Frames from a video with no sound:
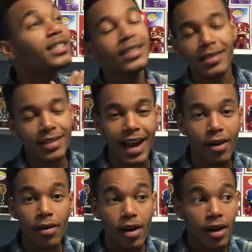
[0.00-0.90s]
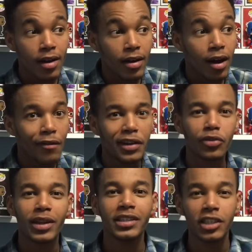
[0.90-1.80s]
seasons now of
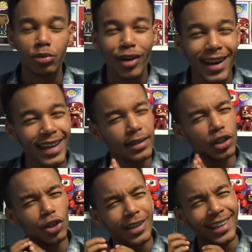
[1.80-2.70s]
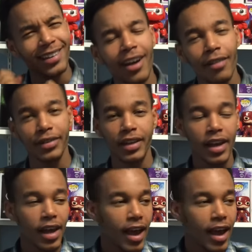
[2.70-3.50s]
his relationship trying to get this girl he loves,